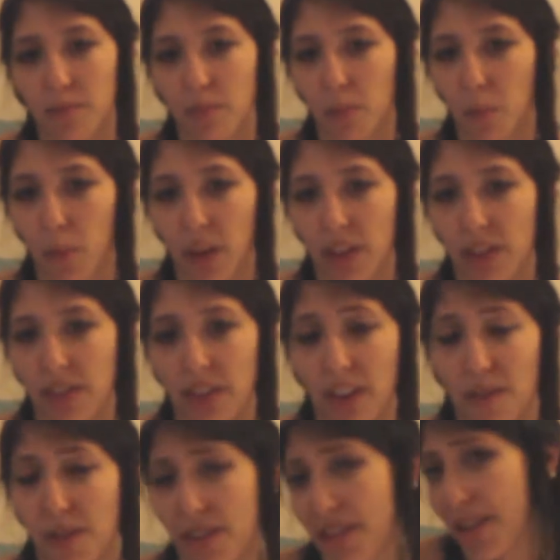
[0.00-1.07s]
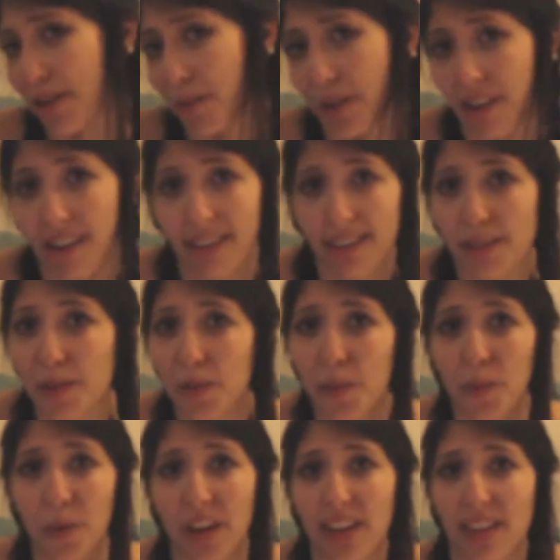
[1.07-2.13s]
with everything going on
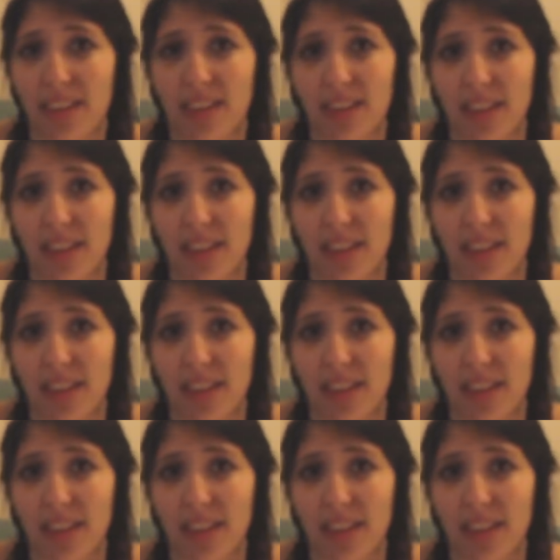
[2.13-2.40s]
with